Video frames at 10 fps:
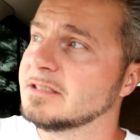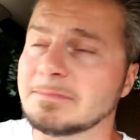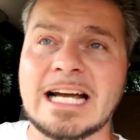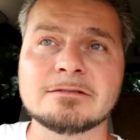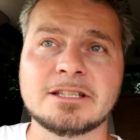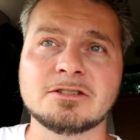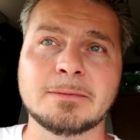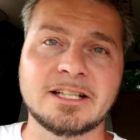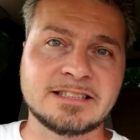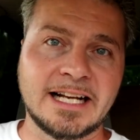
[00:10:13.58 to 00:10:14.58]
Sometimes we do
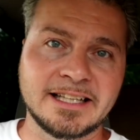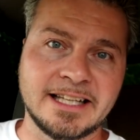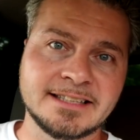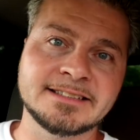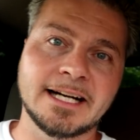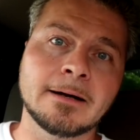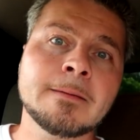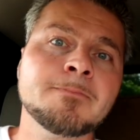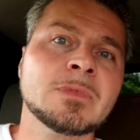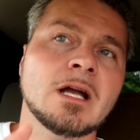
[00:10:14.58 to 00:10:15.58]
some entertaining things there.
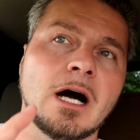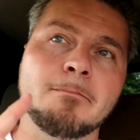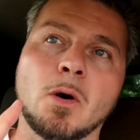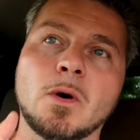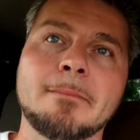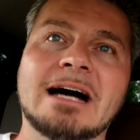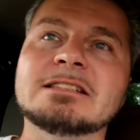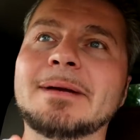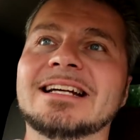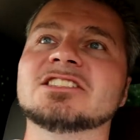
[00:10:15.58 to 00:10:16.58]
Uh, but we're
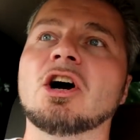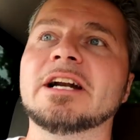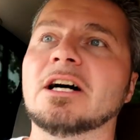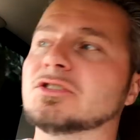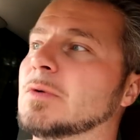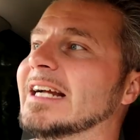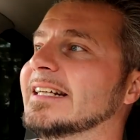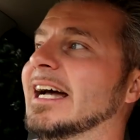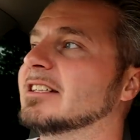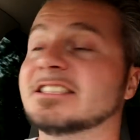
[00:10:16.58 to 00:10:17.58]
about to be at Darnell's
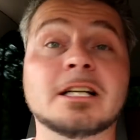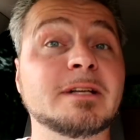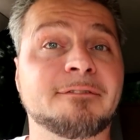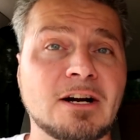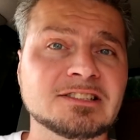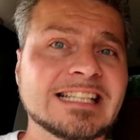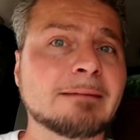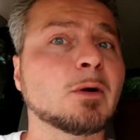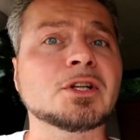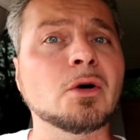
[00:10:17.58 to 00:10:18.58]
right now. This is going to be the first
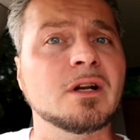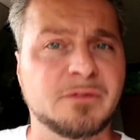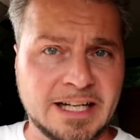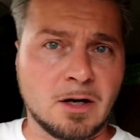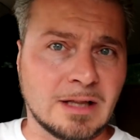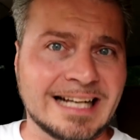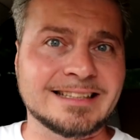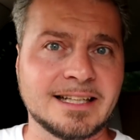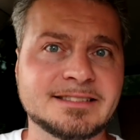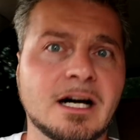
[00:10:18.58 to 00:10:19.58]
time that we're doing a video
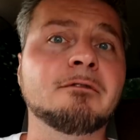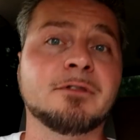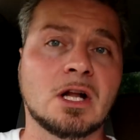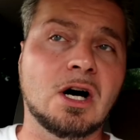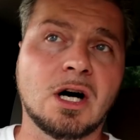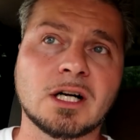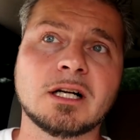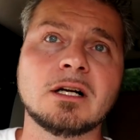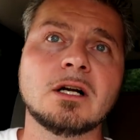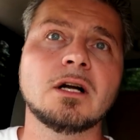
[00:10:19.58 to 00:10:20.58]
like this, a
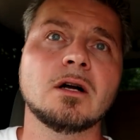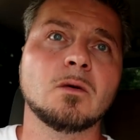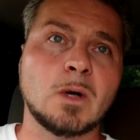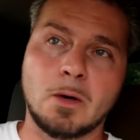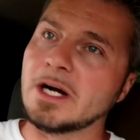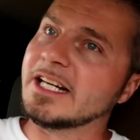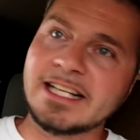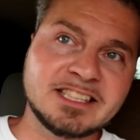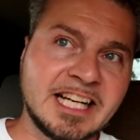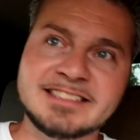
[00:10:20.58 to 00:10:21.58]
vlog, where we're going
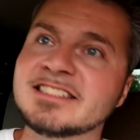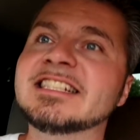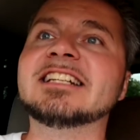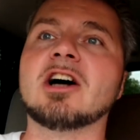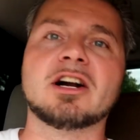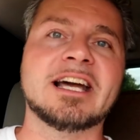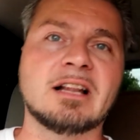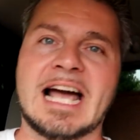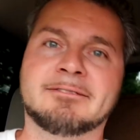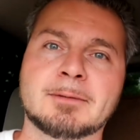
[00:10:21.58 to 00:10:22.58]
to get a chance to see
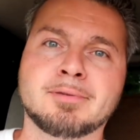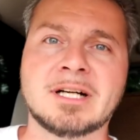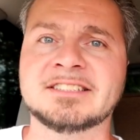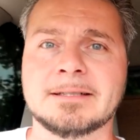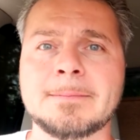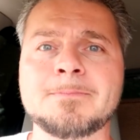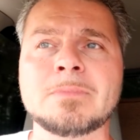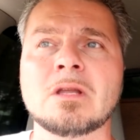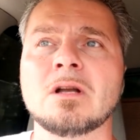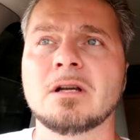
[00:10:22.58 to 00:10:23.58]
Darnell after prison
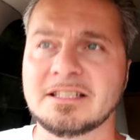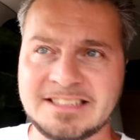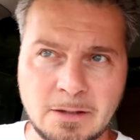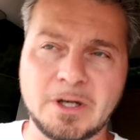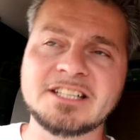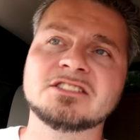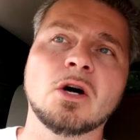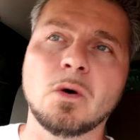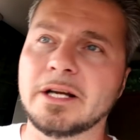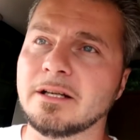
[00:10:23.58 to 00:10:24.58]
and see what he's
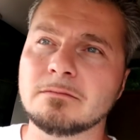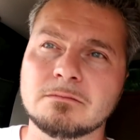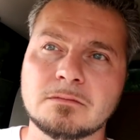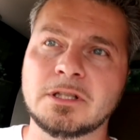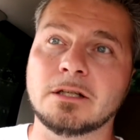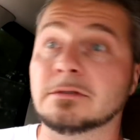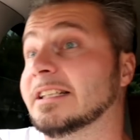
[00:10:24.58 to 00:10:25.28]
doing, you know,